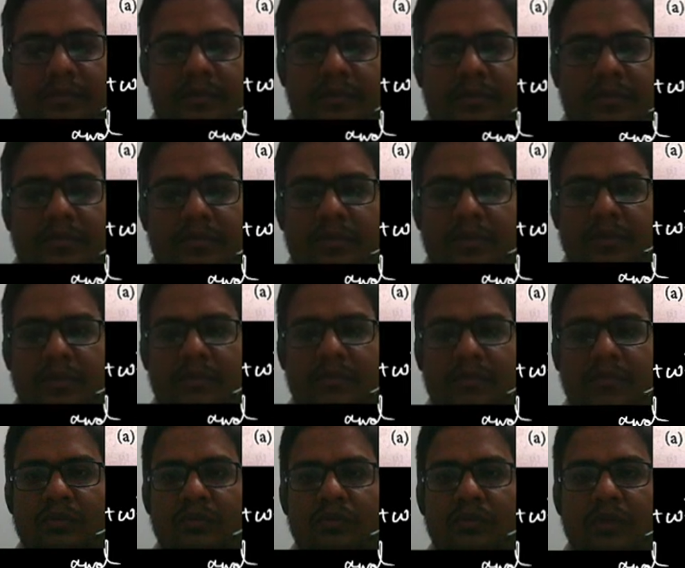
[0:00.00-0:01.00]
So
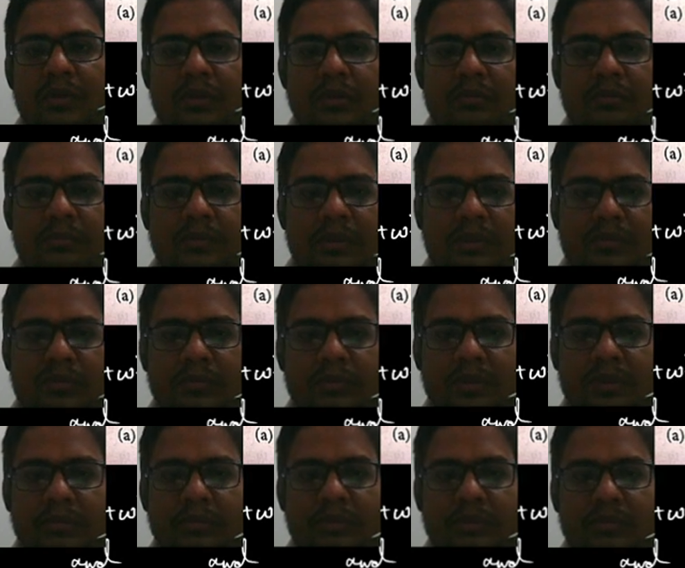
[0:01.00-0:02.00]
therefore 1 plus
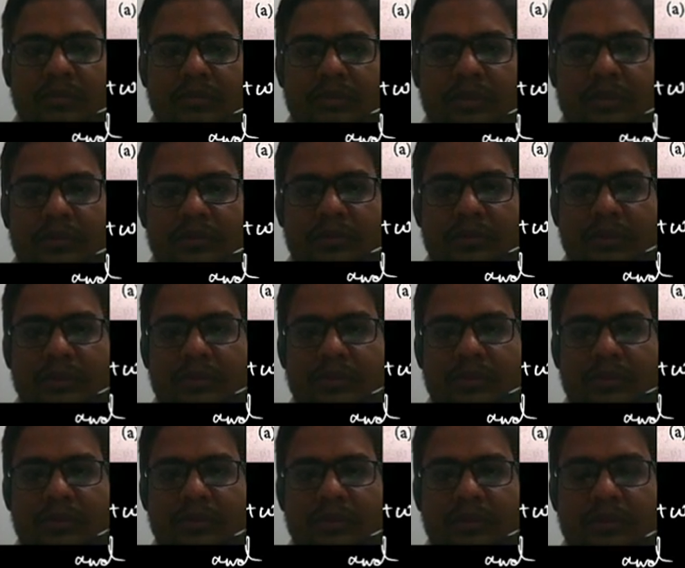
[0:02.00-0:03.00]
omega square is
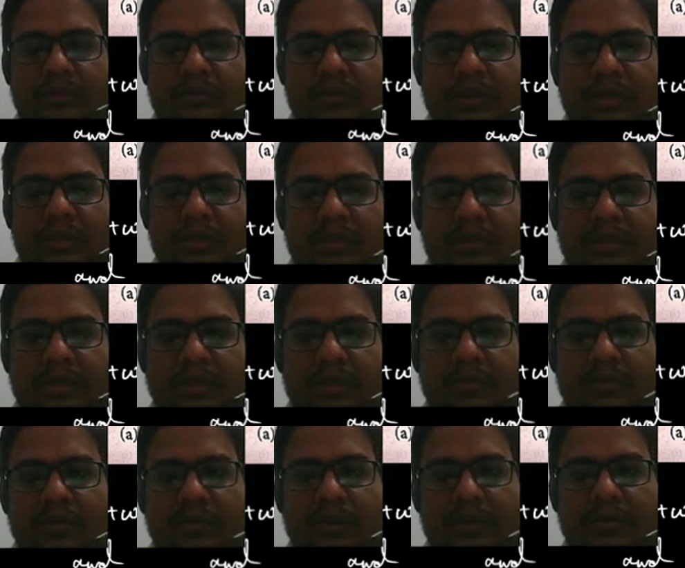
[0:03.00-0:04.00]
0, therefore I can write
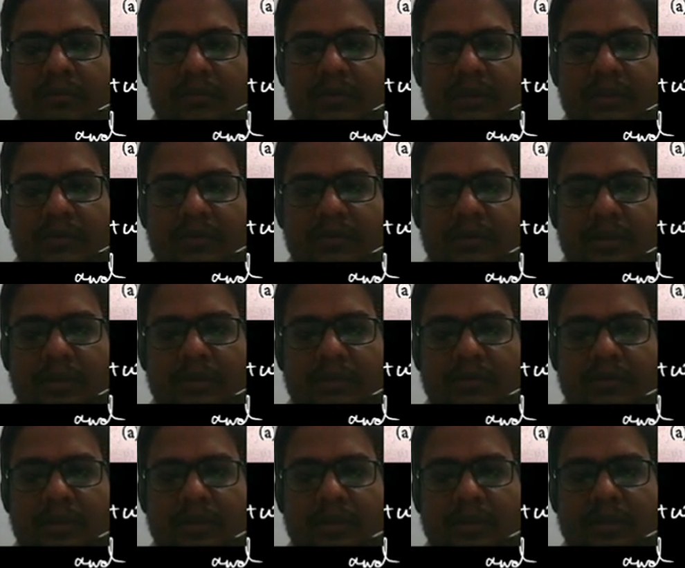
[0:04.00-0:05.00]
1 plus omega
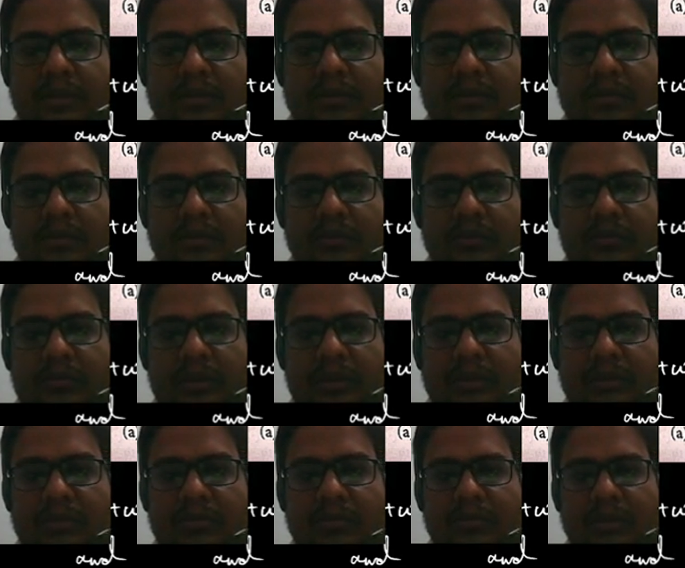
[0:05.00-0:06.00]
square, that is equal to
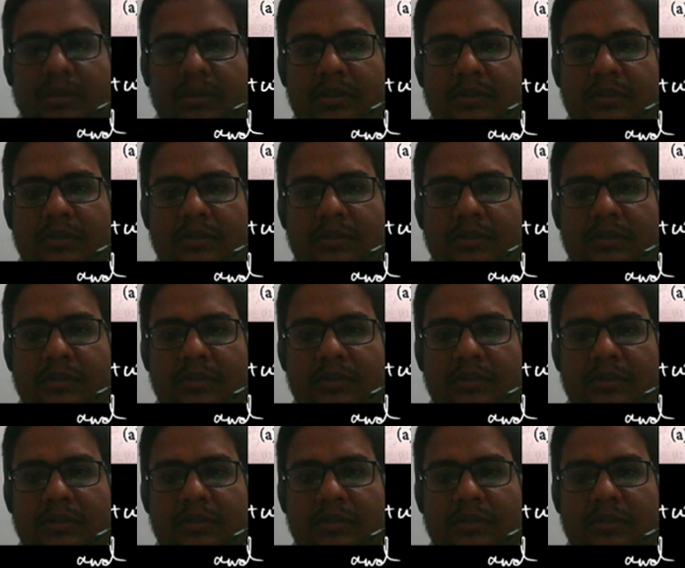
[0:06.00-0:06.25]
minus omega.